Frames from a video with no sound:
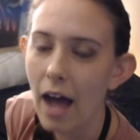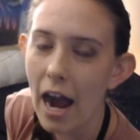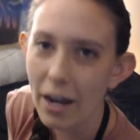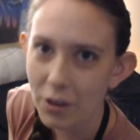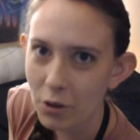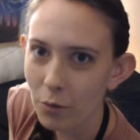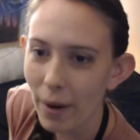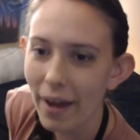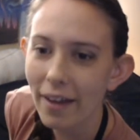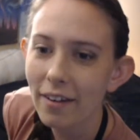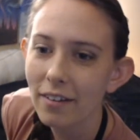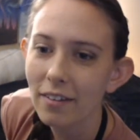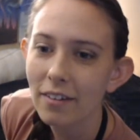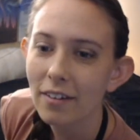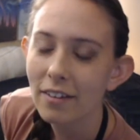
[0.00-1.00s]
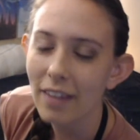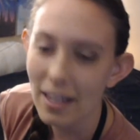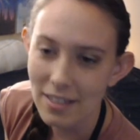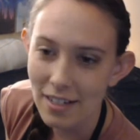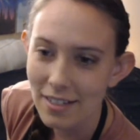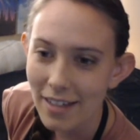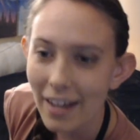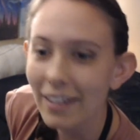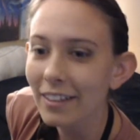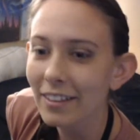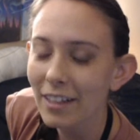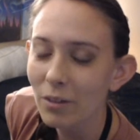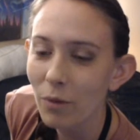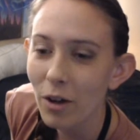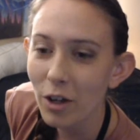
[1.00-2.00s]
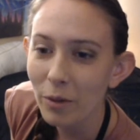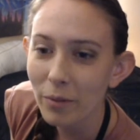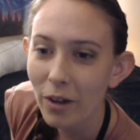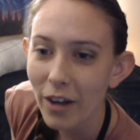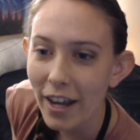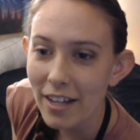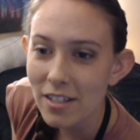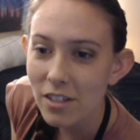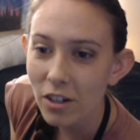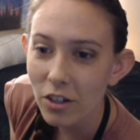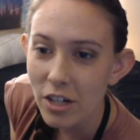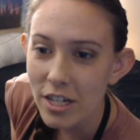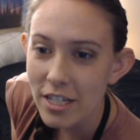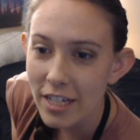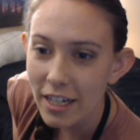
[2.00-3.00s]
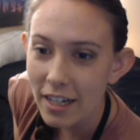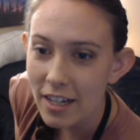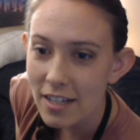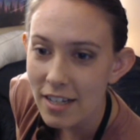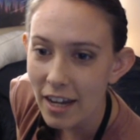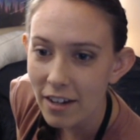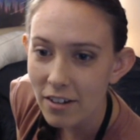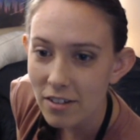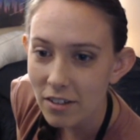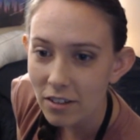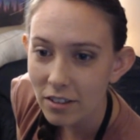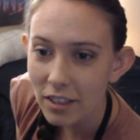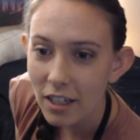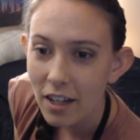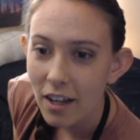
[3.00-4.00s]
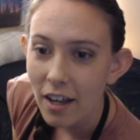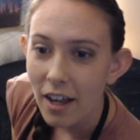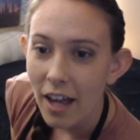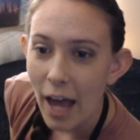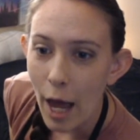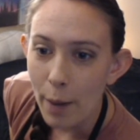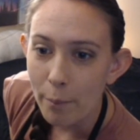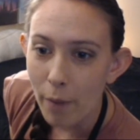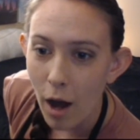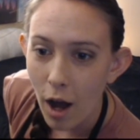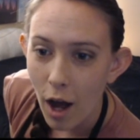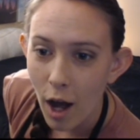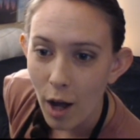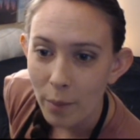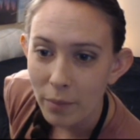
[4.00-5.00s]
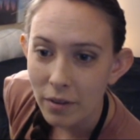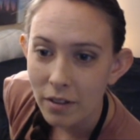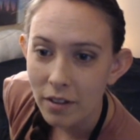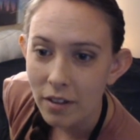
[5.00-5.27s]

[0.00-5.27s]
Either way, that's exciting, and welcome. Okay, so Christina is 8 years old, and mom,